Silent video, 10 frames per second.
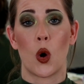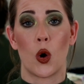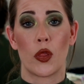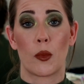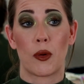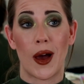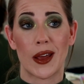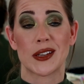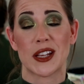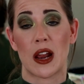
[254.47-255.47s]
on the
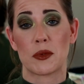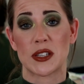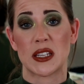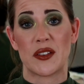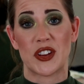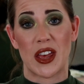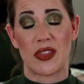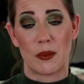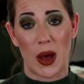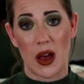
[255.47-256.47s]
products that I received in
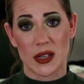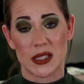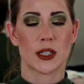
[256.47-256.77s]
the box.